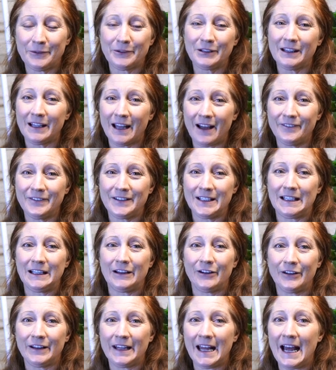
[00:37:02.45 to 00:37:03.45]
I would love to
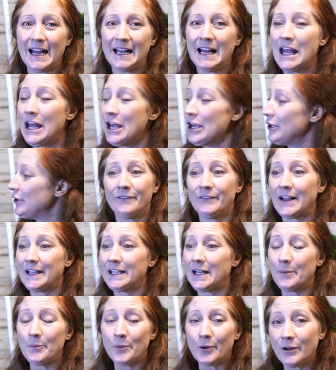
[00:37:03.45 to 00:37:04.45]
hear that.
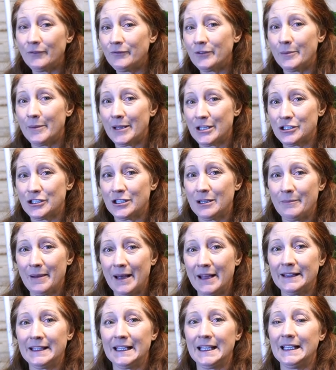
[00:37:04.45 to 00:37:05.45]
find out more information
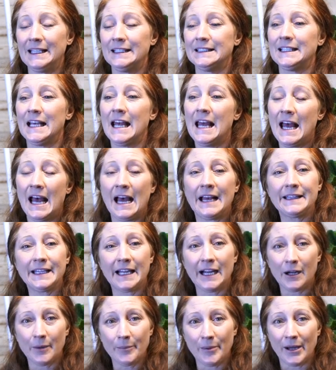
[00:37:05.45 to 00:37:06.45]
about these at the
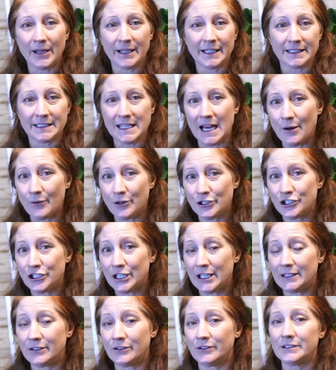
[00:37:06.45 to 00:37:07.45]

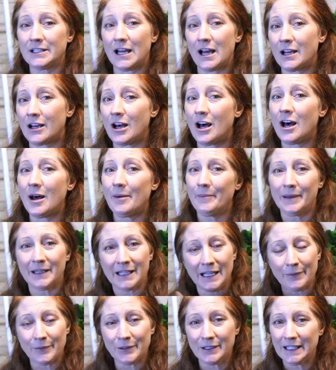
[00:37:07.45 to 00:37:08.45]
aeroponictowerchannel.com
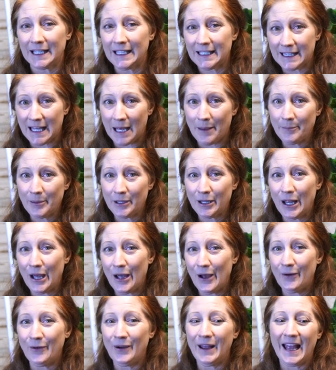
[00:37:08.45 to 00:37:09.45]
and I will link that
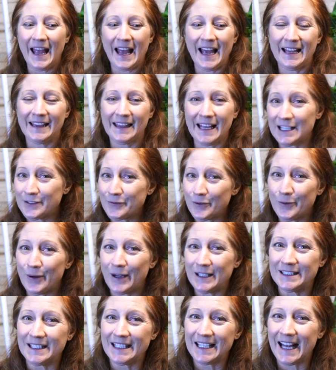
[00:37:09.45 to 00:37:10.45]
below. And thanks for
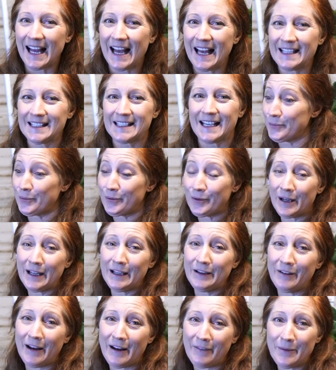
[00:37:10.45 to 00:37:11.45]
watching, guys.
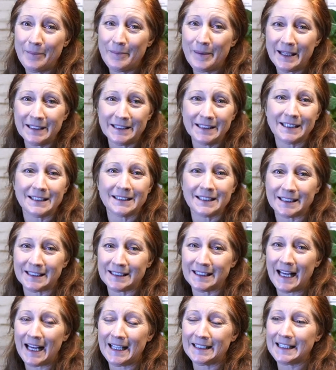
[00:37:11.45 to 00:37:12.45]
Pray you have amazing
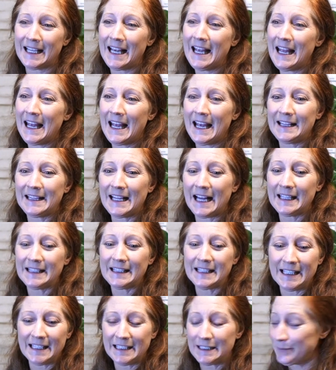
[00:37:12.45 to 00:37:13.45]
success and
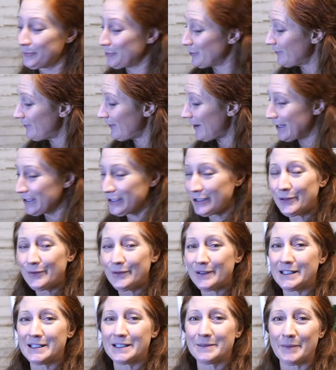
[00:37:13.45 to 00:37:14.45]
that these provide you
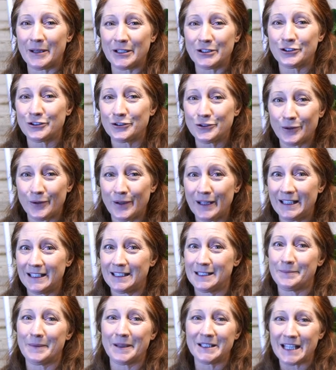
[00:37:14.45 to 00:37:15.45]
with as much joy and
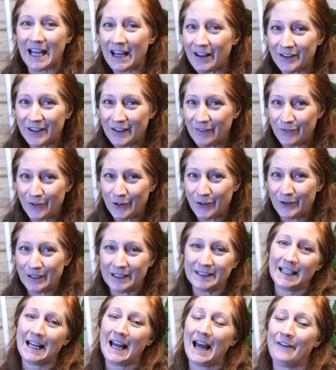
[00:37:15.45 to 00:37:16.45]
as much healthy food
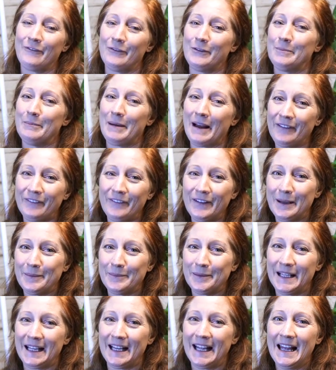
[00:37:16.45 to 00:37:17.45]
as they have for my
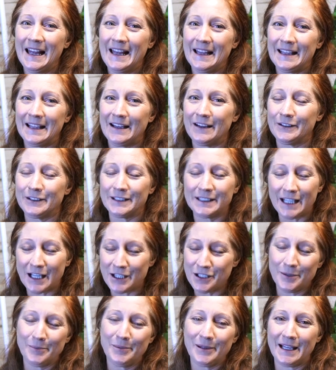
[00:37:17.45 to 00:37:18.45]
family. They are
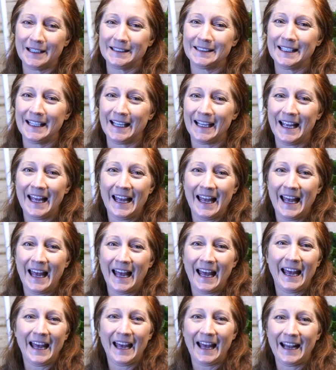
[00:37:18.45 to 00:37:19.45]
such a blessing
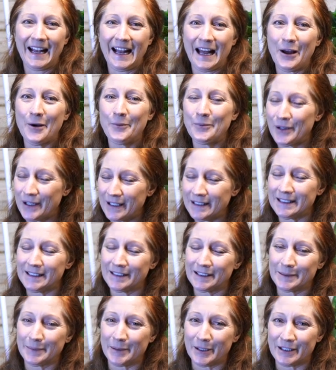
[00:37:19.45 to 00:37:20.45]
and I hope you get to
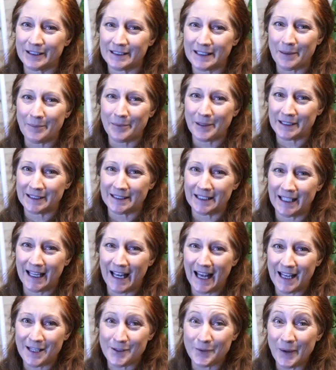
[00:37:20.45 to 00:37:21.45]
experience that blessing
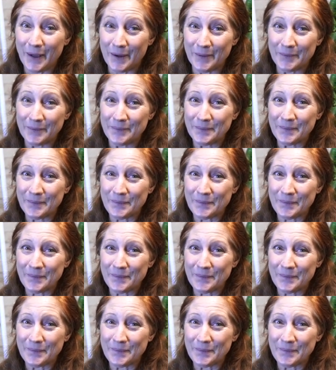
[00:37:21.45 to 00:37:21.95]
as well.